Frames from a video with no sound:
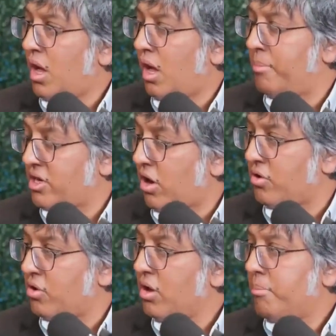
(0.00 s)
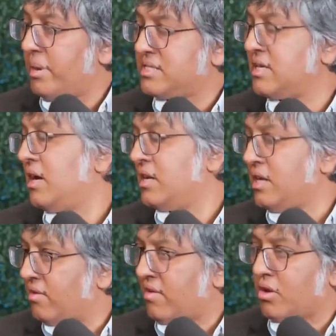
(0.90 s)
my daughter. My son
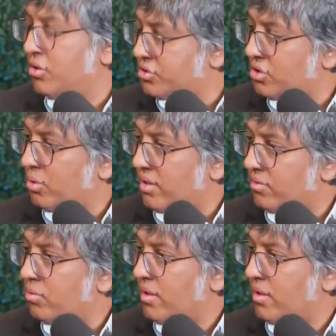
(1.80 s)
is like closer to